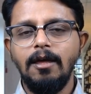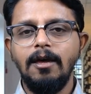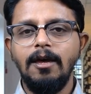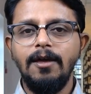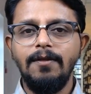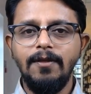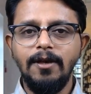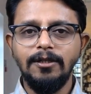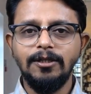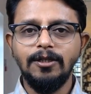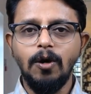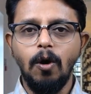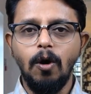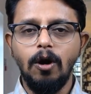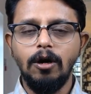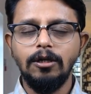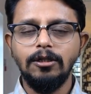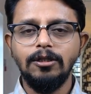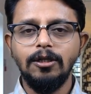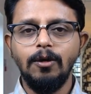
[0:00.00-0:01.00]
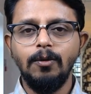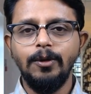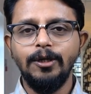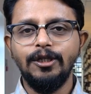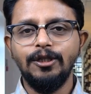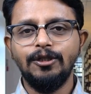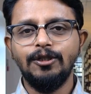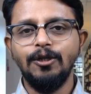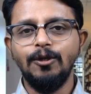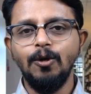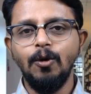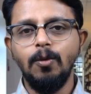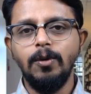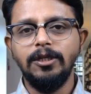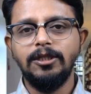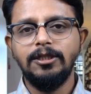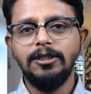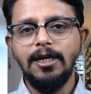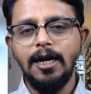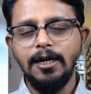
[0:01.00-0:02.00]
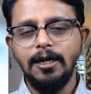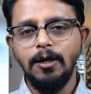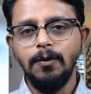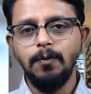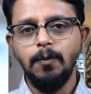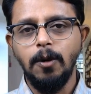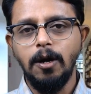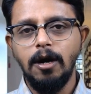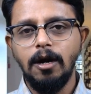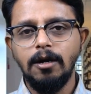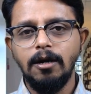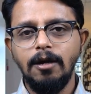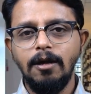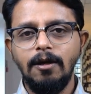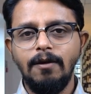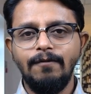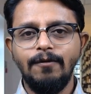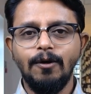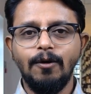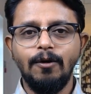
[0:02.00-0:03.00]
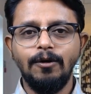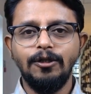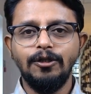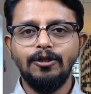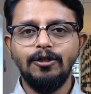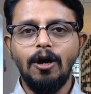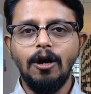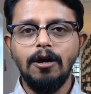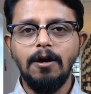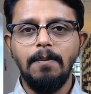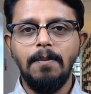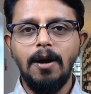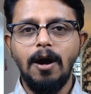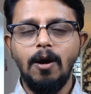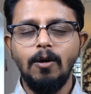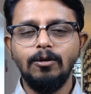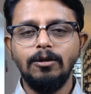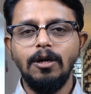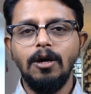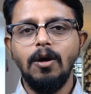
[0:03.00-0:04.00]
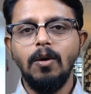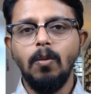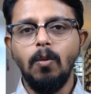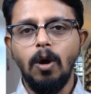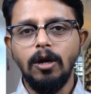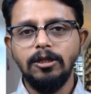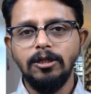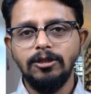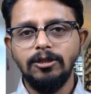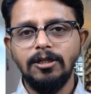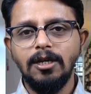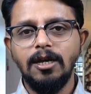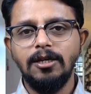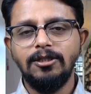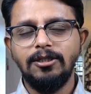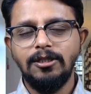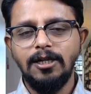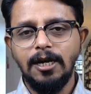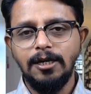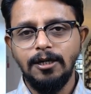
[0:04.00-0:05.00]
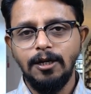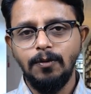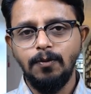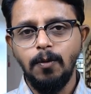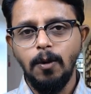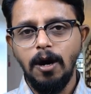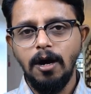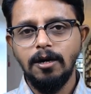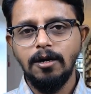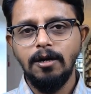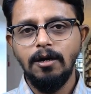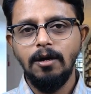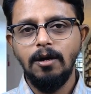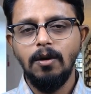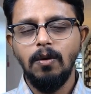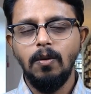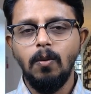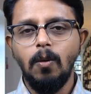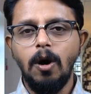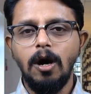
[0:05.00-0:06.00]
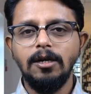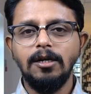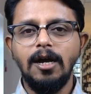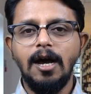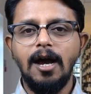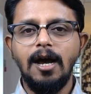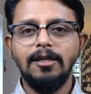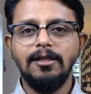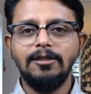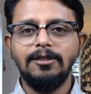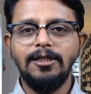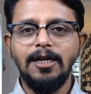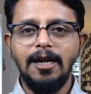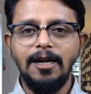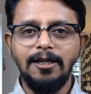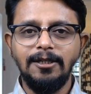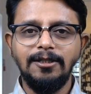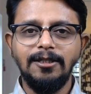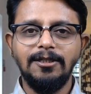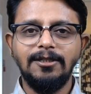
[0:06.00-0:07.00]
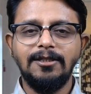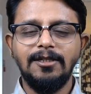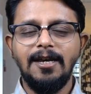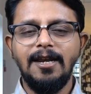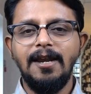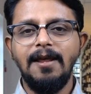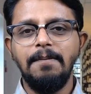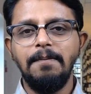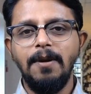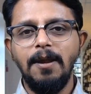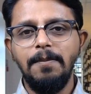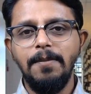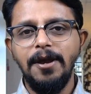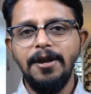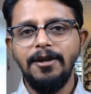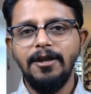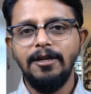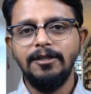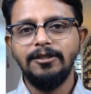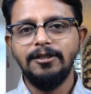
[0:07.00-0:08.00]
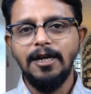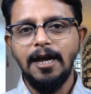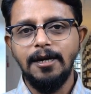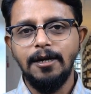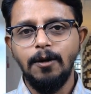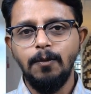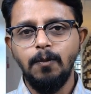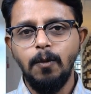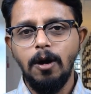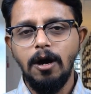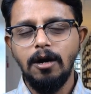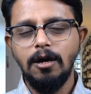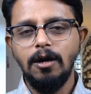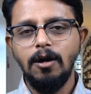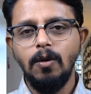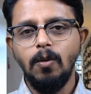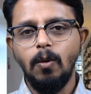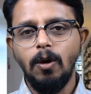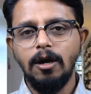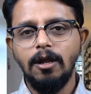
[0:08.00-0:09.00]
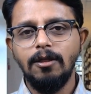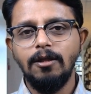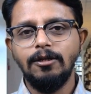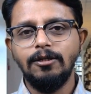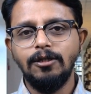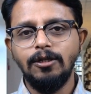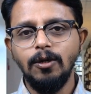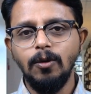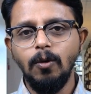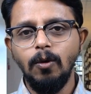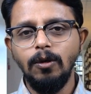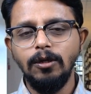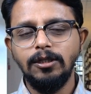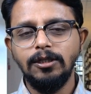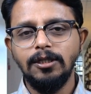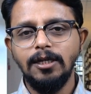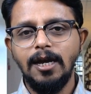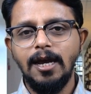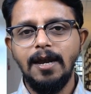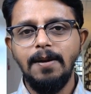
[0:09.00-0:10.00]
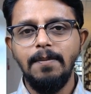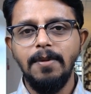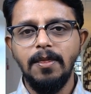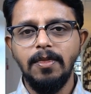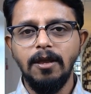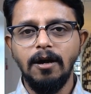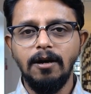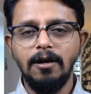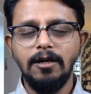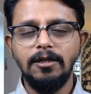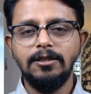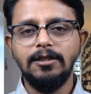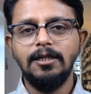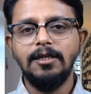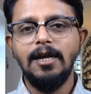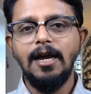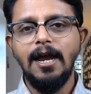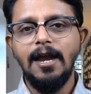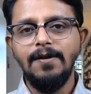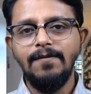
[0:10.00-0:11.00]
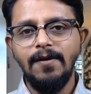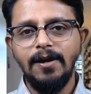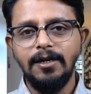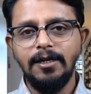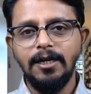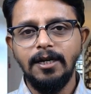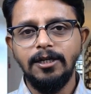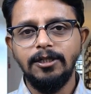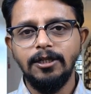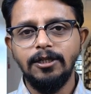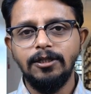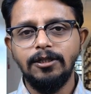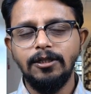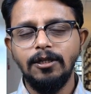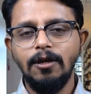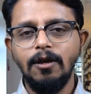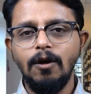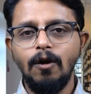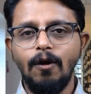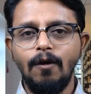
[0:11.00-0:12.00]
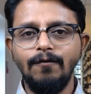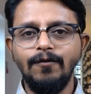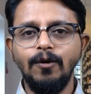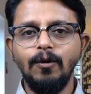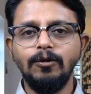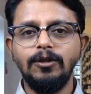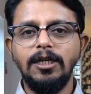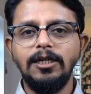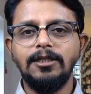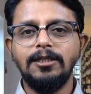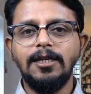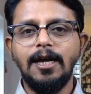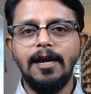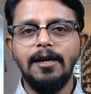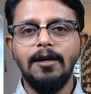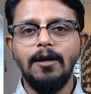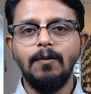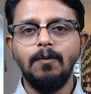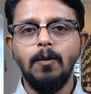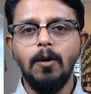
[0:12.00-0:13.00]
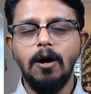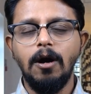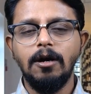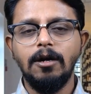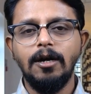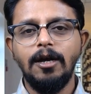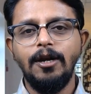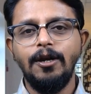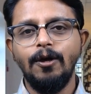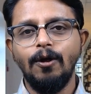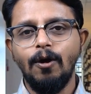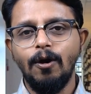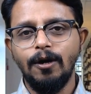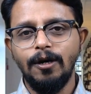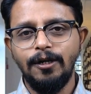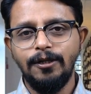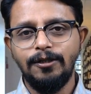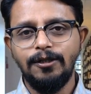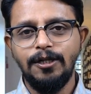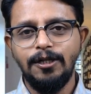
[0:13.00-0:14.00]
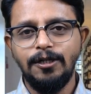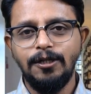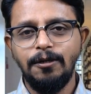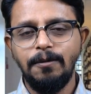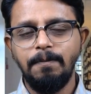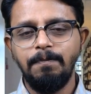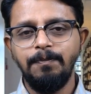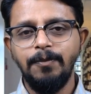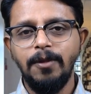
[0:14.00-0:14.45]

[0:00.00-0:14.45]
In this course, which is to do with standard work, we're going to talk about what is standard work, what are the challenges in implementing standard work, what are the tools and methods and advantages of using standard work in your organization.